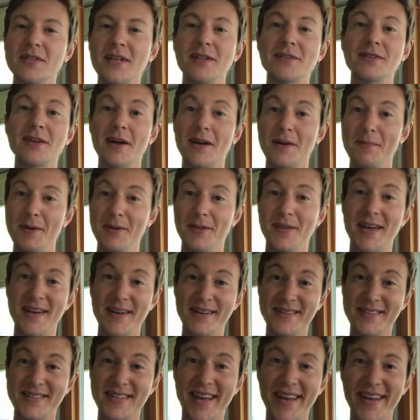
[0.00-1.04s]
I'll talk about that
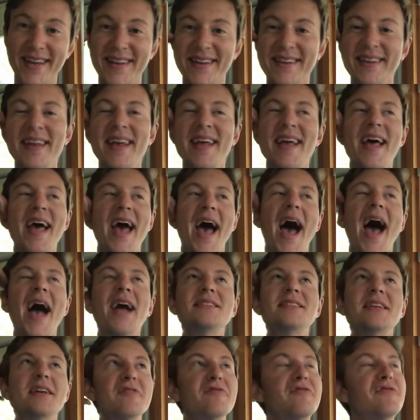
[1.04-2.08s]
in a second.
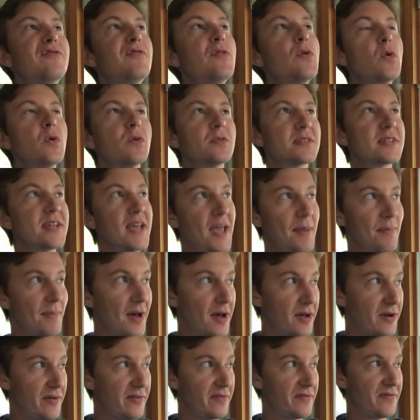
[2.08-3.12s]
Acting Fools came
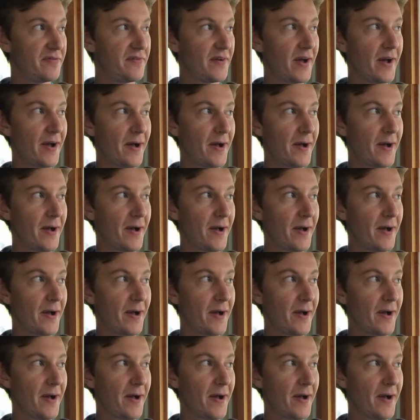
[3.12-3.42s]
out of